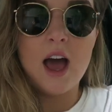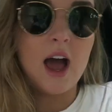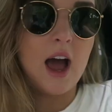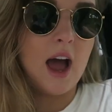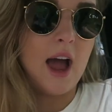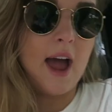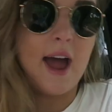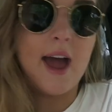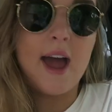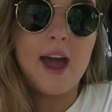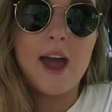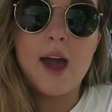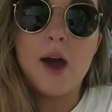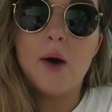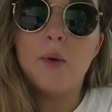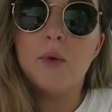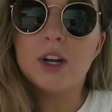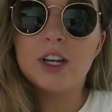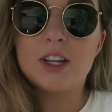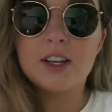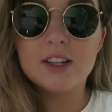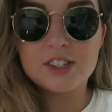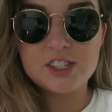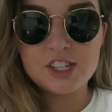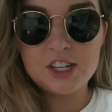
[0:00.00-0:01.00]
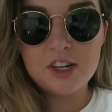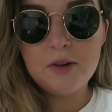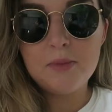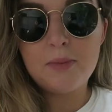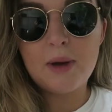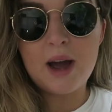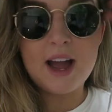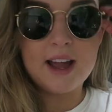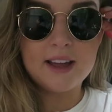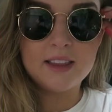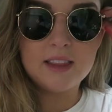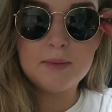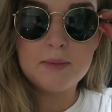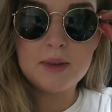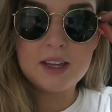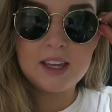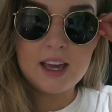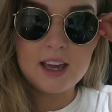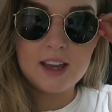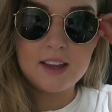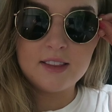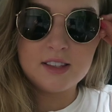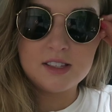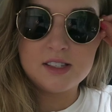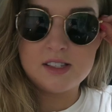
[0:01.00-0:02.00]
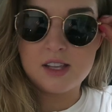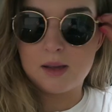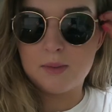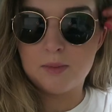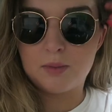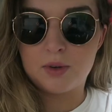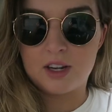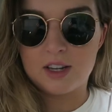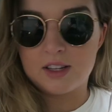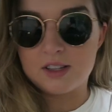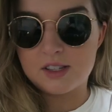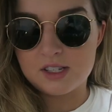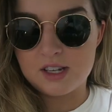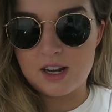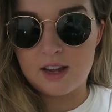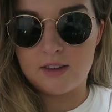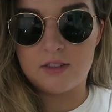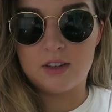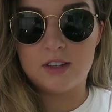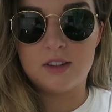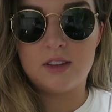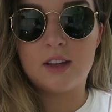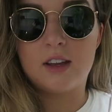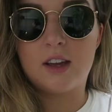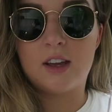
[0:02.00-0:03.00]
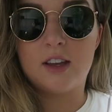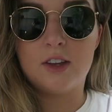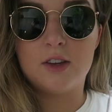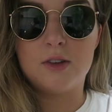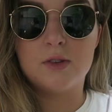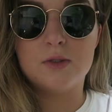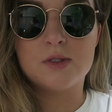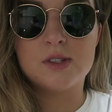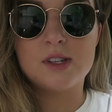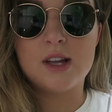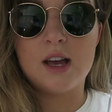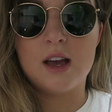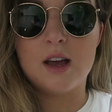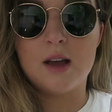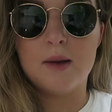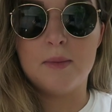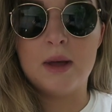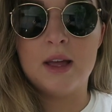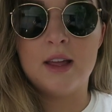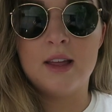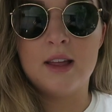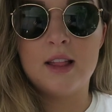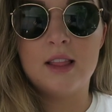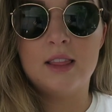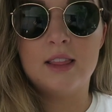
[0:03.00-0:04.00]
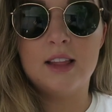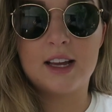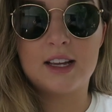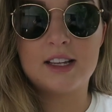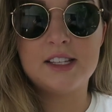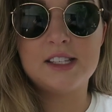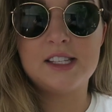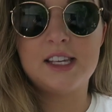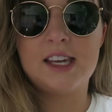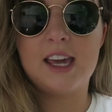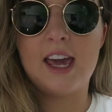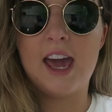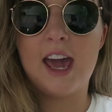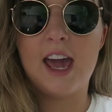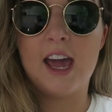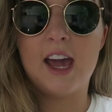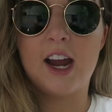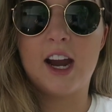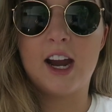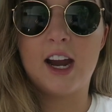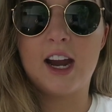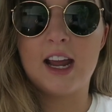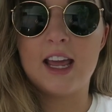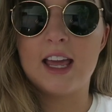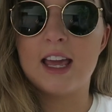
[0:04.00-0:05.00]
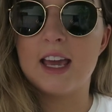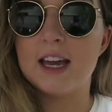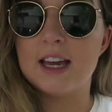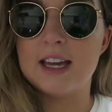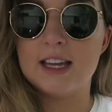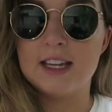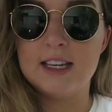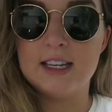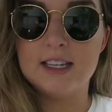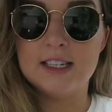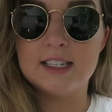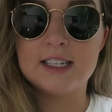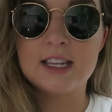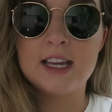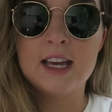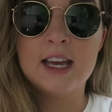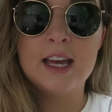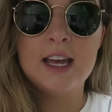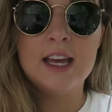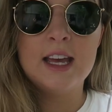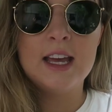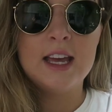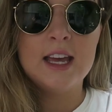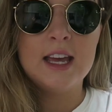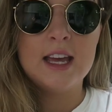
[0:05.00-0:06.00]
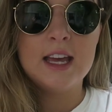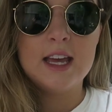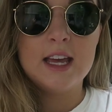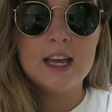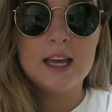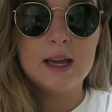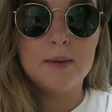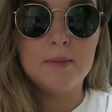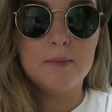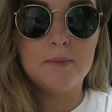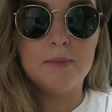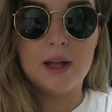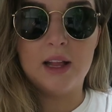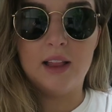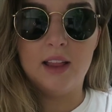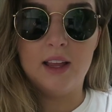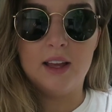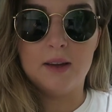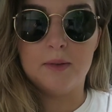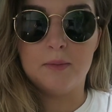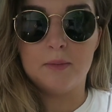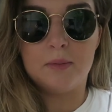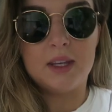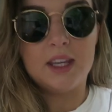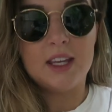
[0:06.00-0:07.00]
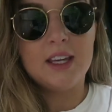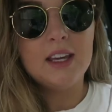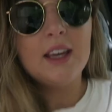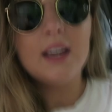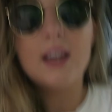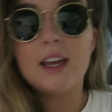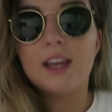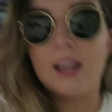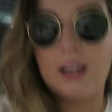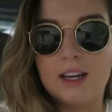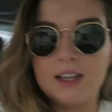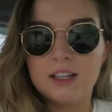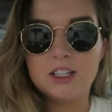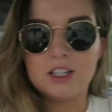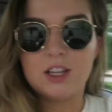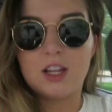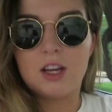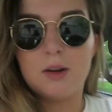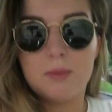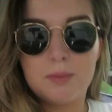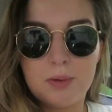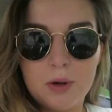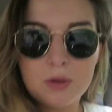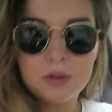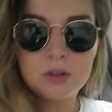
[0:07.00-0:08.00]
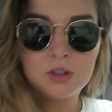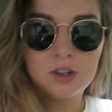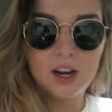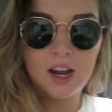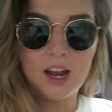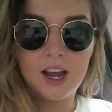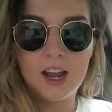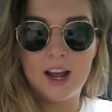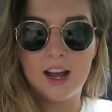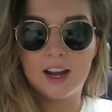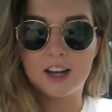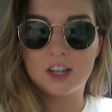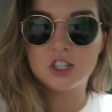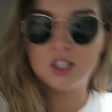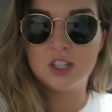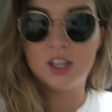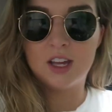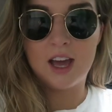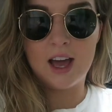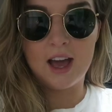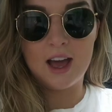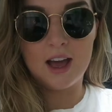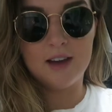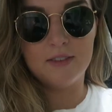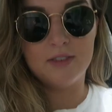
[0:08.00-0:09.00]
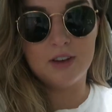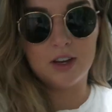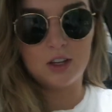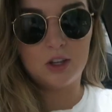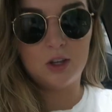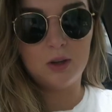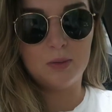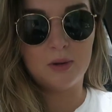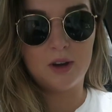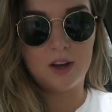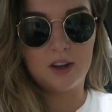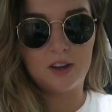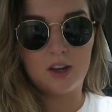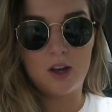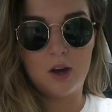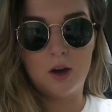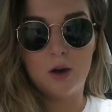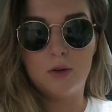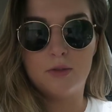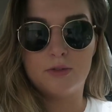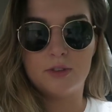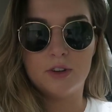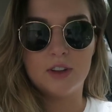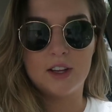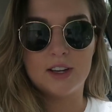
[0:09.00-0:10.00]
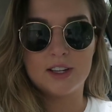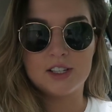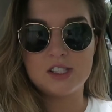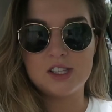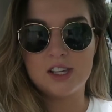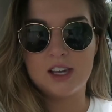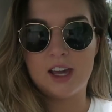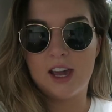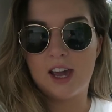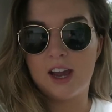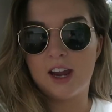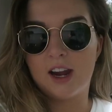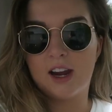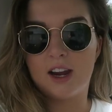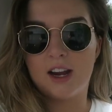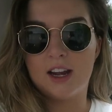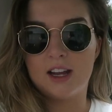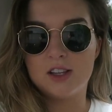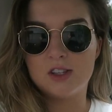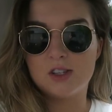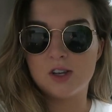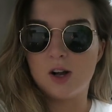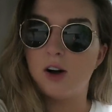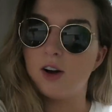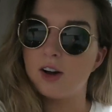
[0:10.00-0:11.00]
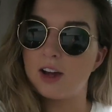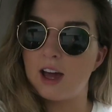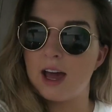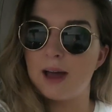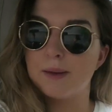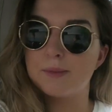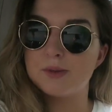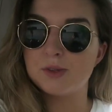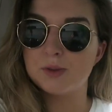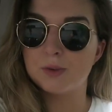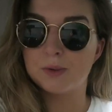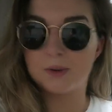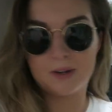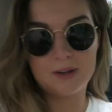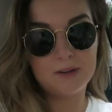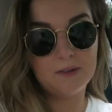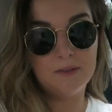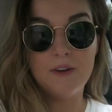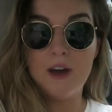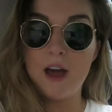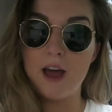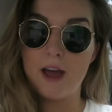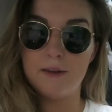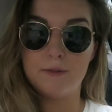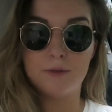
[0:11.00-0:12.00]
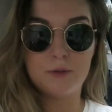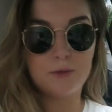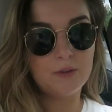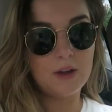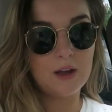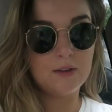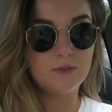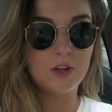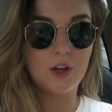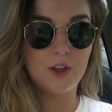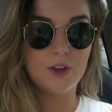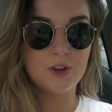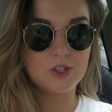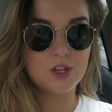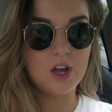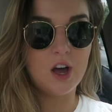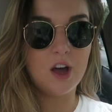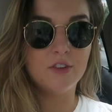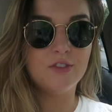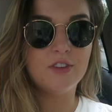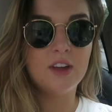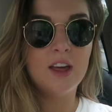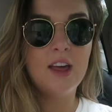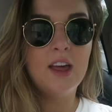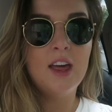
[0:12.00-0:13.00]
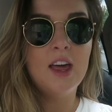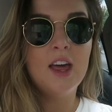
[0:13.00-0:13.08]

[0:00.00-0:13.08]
I would consider buying them again, the same brands and everything. I use Lexi Hair and Bella Ami, and they're both great. I actually have a coupon code for Lexi Hair. It's all caps Lauren 5 for $5 off.